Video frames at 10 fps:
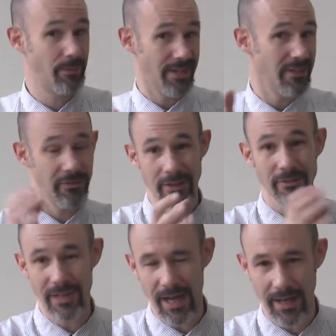but they still
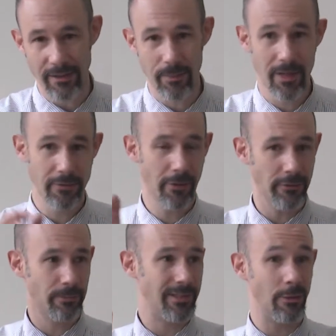died because
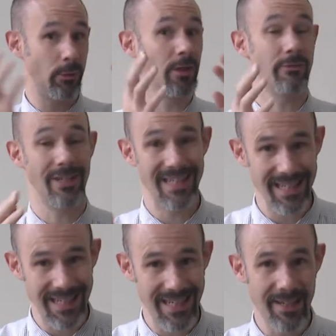hospitals were not very
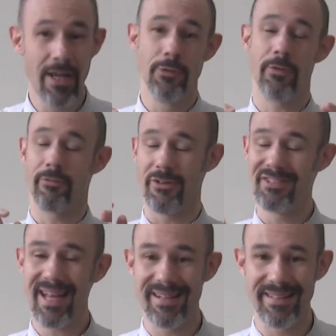clean, not very
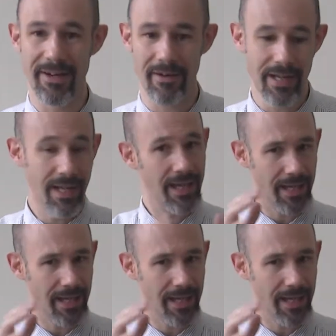sanitary,